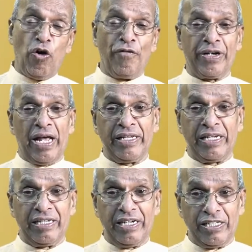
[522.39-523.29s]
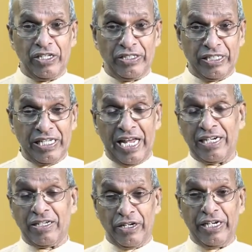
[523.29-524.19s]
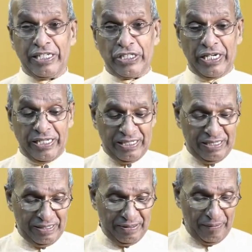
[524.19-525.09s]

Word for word: over other creatures and creations.